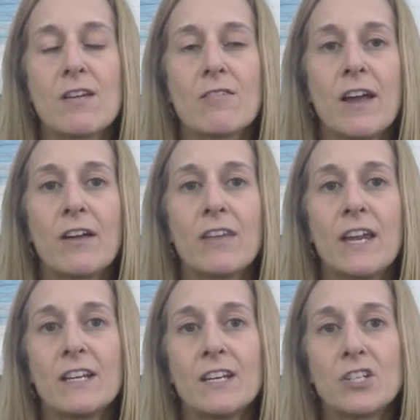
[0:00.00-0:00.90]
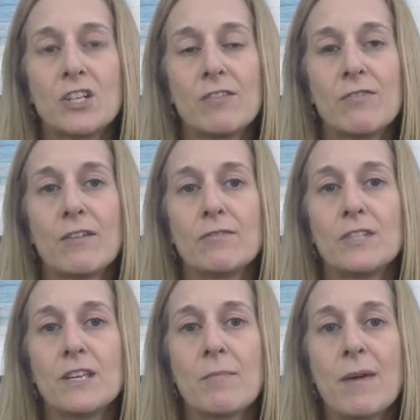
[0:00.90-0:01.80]
around that initiative of
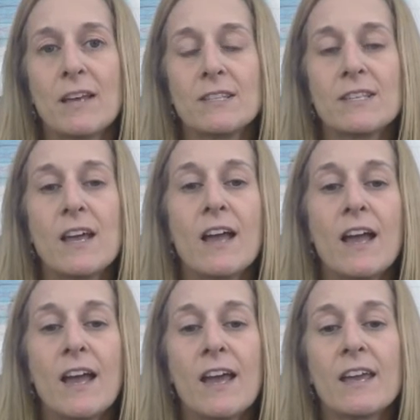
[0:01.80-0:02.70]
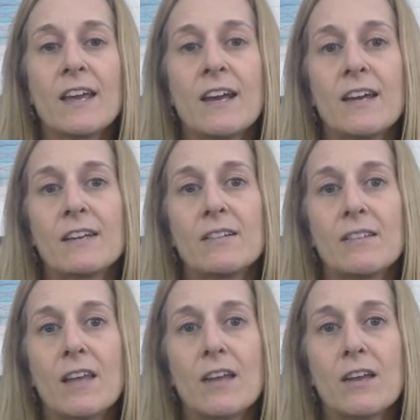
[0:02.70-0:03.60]
CMS and
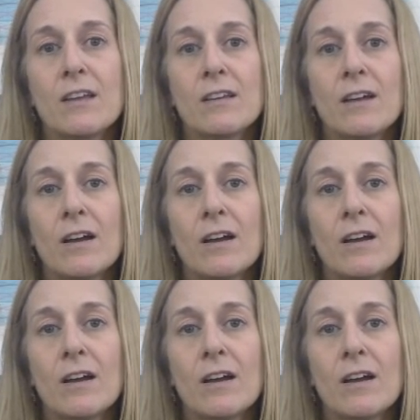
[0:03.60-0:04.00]
they,